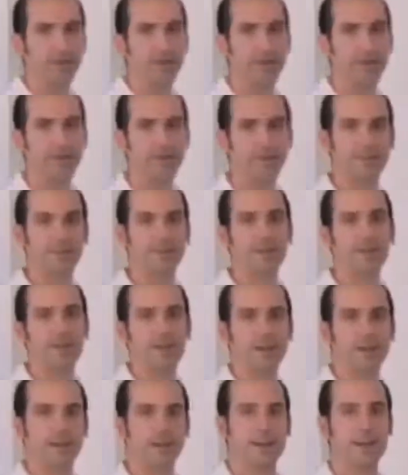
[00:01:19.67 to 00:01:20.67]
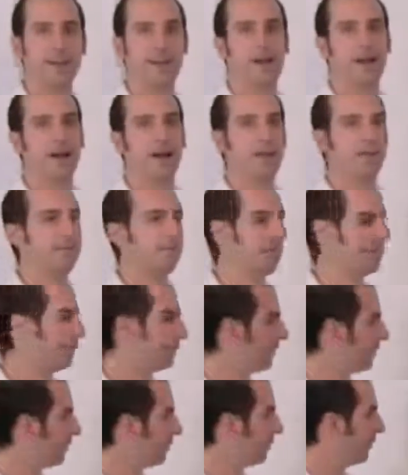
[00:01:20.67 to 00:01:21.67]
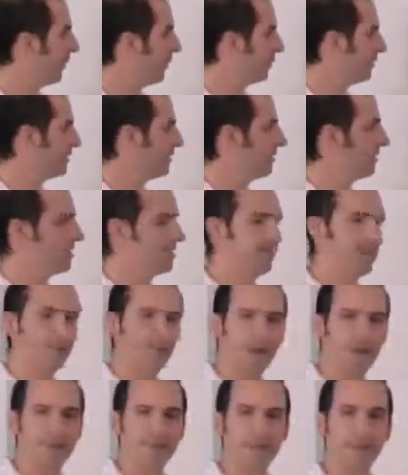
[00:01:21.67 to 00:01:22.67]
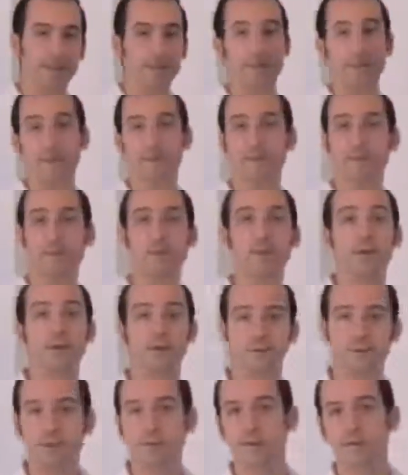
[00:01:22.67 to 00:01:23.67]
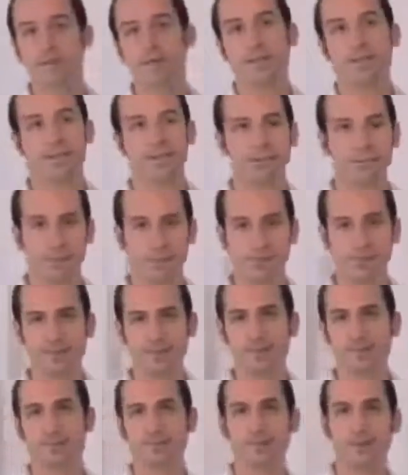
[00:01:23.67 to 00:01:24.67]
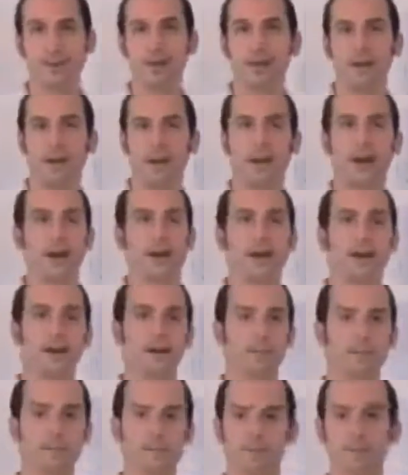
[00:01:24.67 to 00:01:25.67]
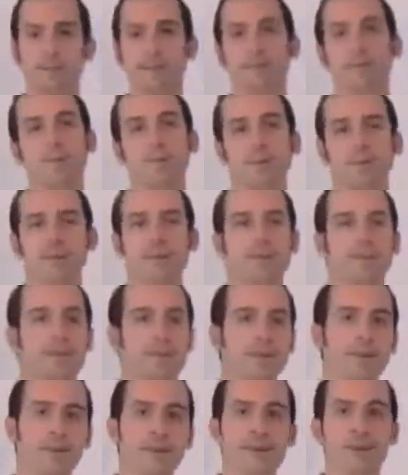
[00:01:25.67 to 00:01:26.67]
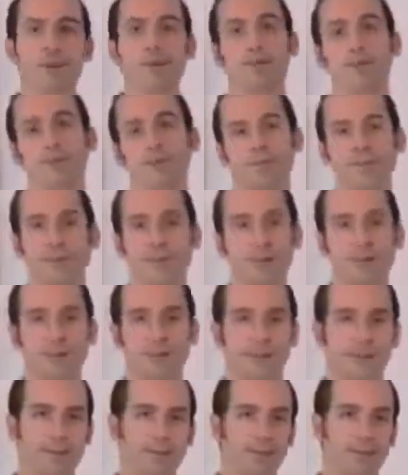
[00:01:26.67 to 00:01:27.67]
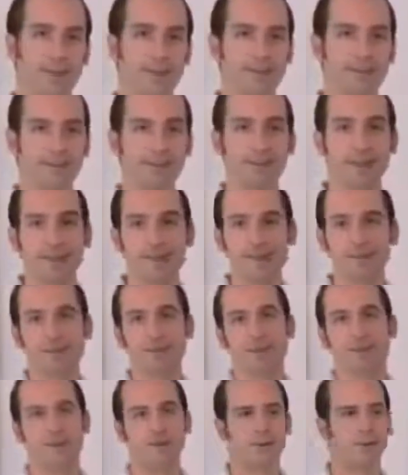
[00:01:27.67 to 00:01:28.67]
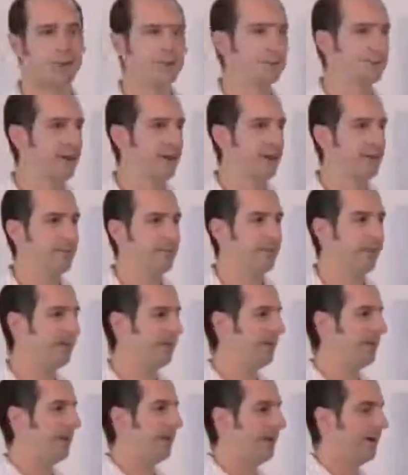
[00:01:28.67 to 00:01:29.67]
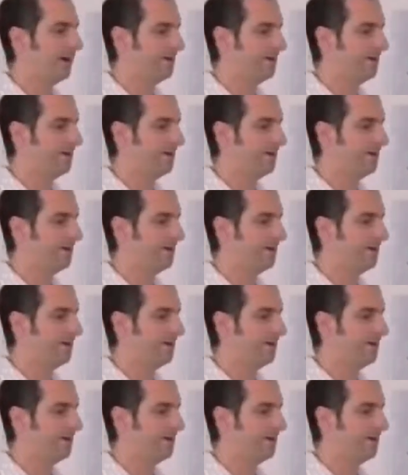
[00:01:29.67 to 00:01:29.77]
address for most of these emails either from you, from your salesperson, from your business, or from a topical address. So this might be